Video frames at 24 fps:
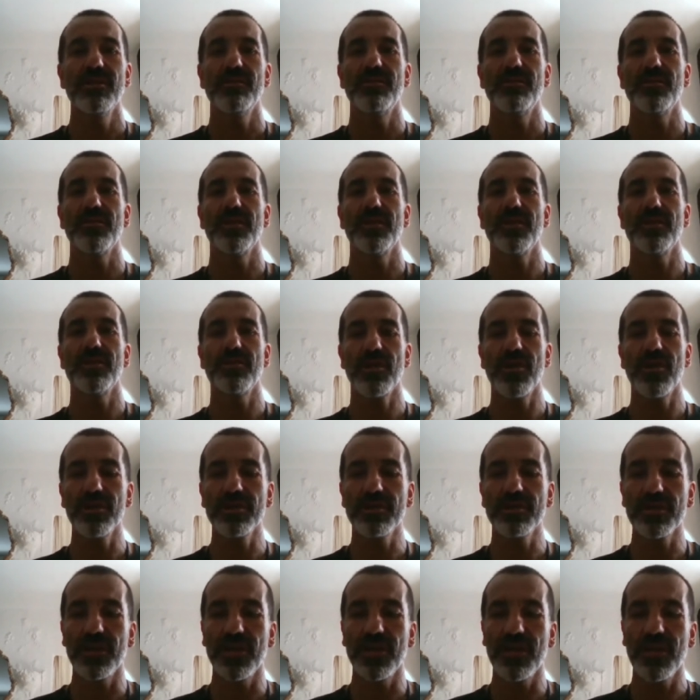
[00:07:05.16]
for the
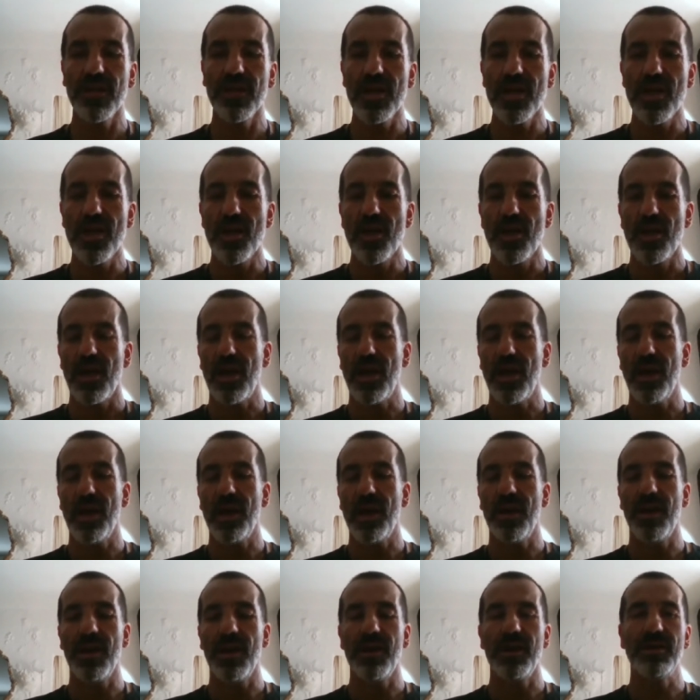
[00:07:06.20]
agriculture.
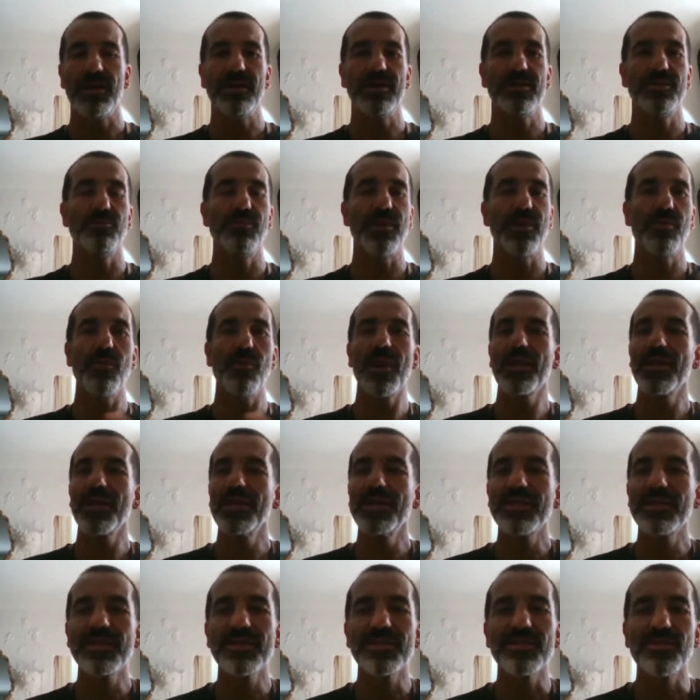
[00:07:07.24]
Uh, it's where water
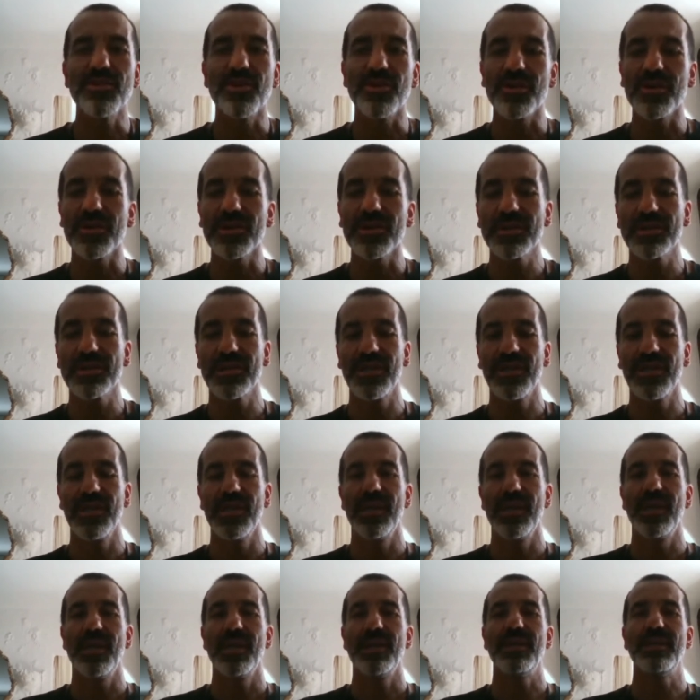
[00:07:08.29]
is stored.
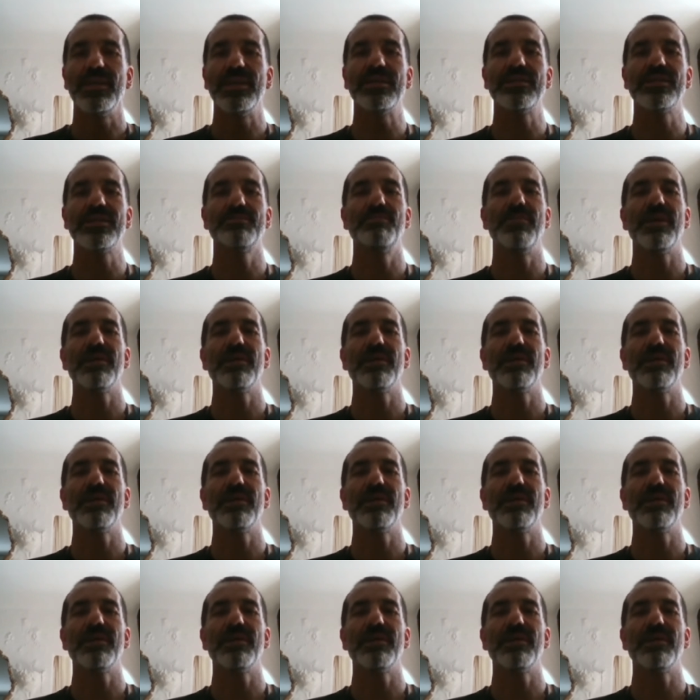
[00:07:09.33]
It's